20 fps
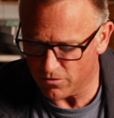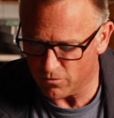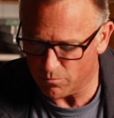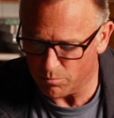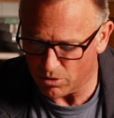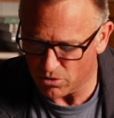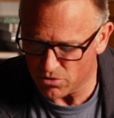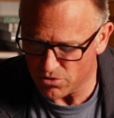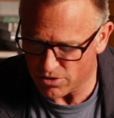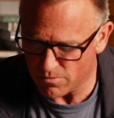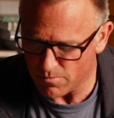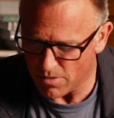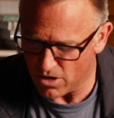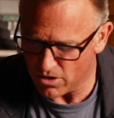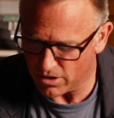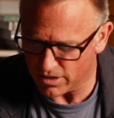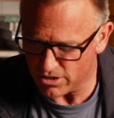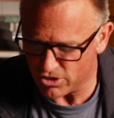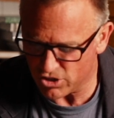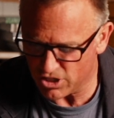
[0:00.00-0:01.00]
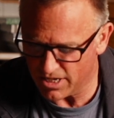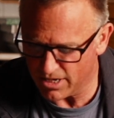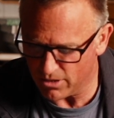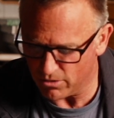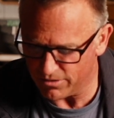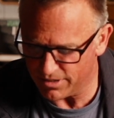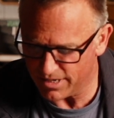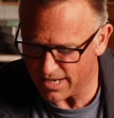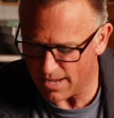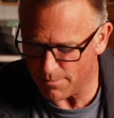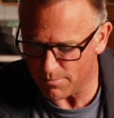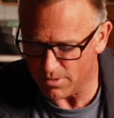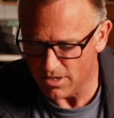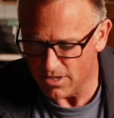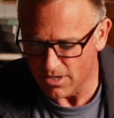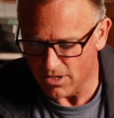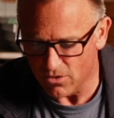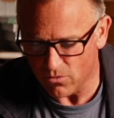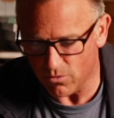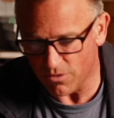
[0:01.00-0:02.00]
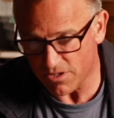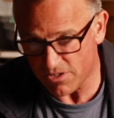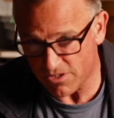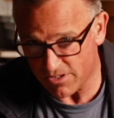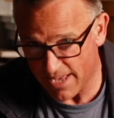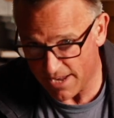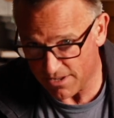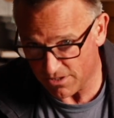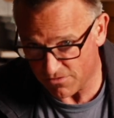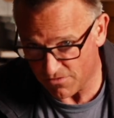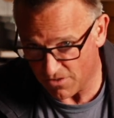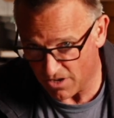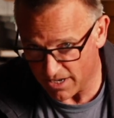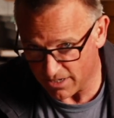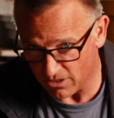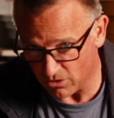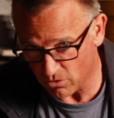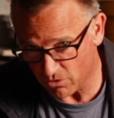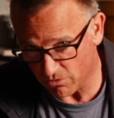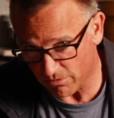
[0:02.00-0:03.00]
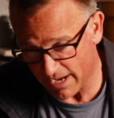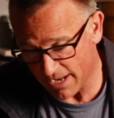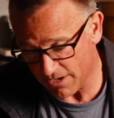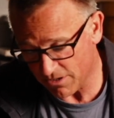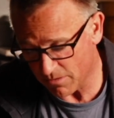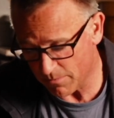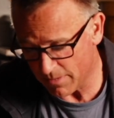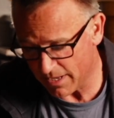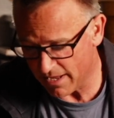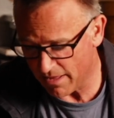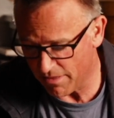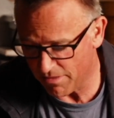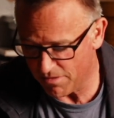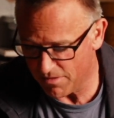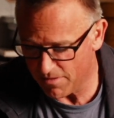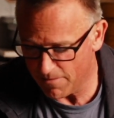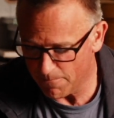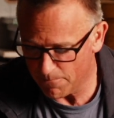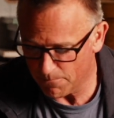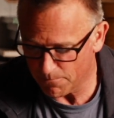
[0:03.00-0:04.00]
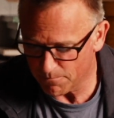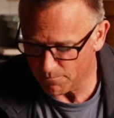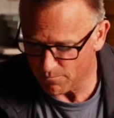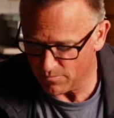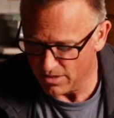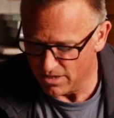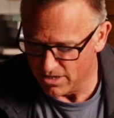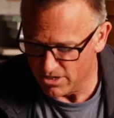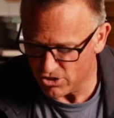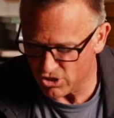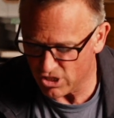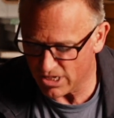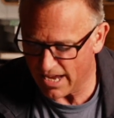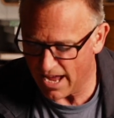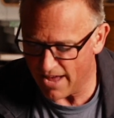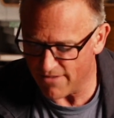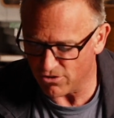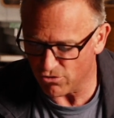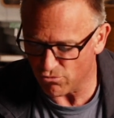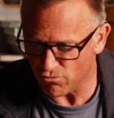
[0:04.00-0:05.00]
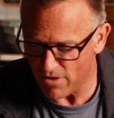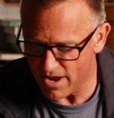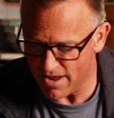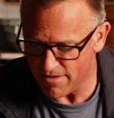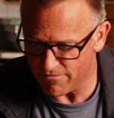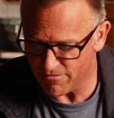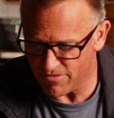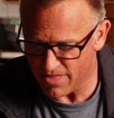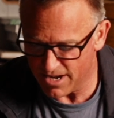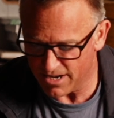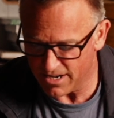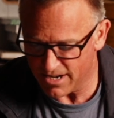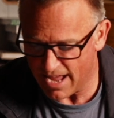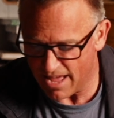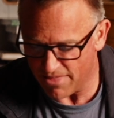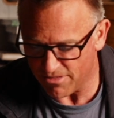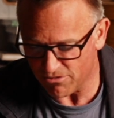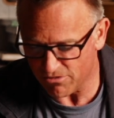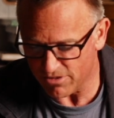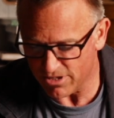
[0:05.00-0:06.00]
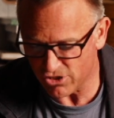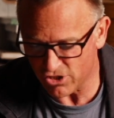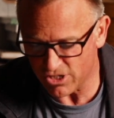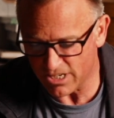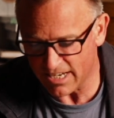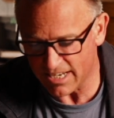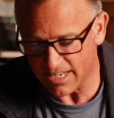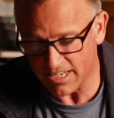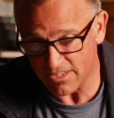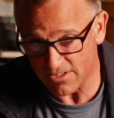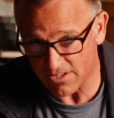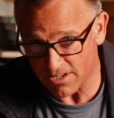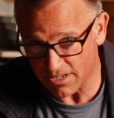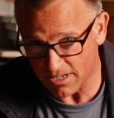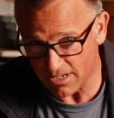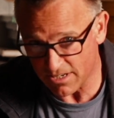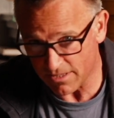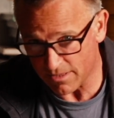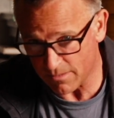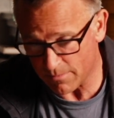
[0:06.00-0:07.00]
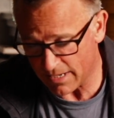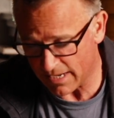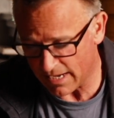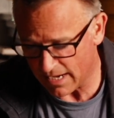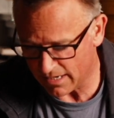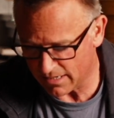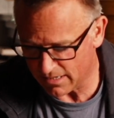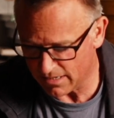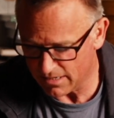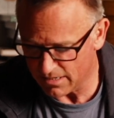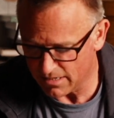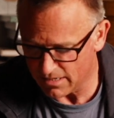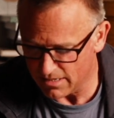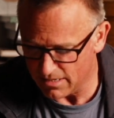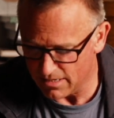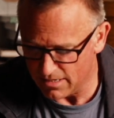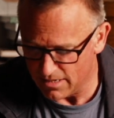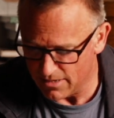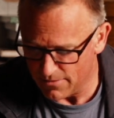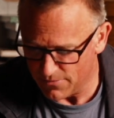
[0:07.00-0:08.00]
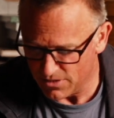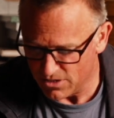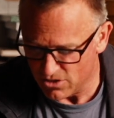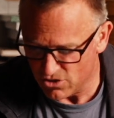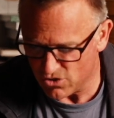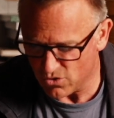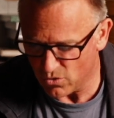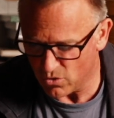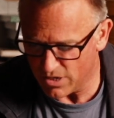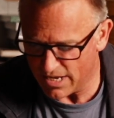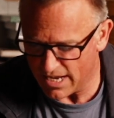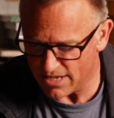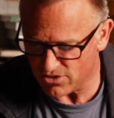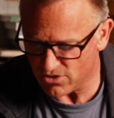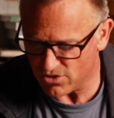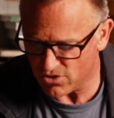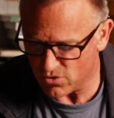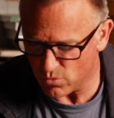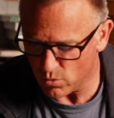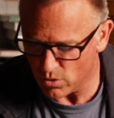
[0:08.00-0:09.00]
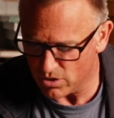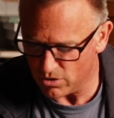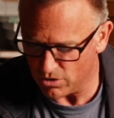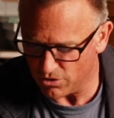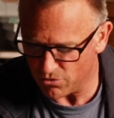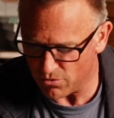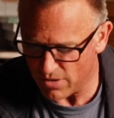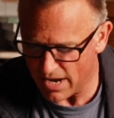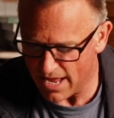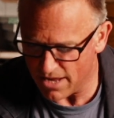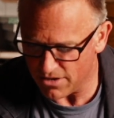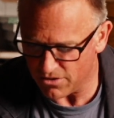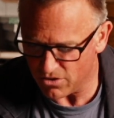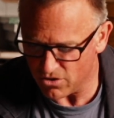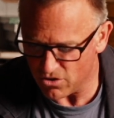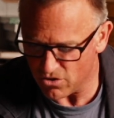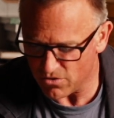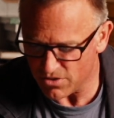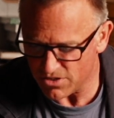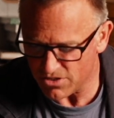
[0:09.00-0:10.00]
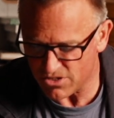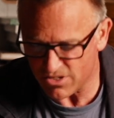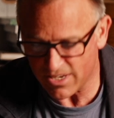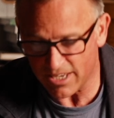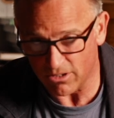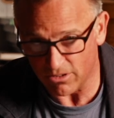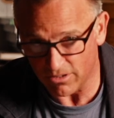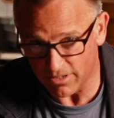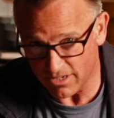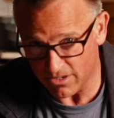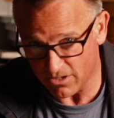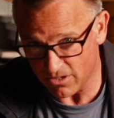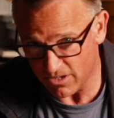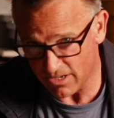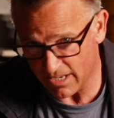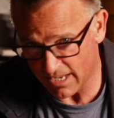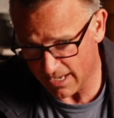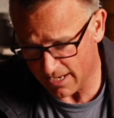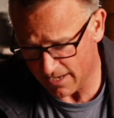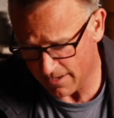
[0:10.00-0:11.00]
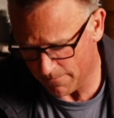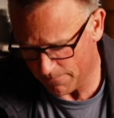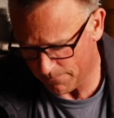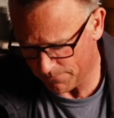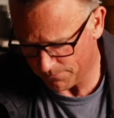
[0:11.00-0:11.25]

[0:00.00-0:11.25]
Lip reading: of blue smoke, and she held it up with a satisfied look round her mouth. She gave it a rev, then another as she eased it into the bark. Sawdust swirled around her and settled in her hair.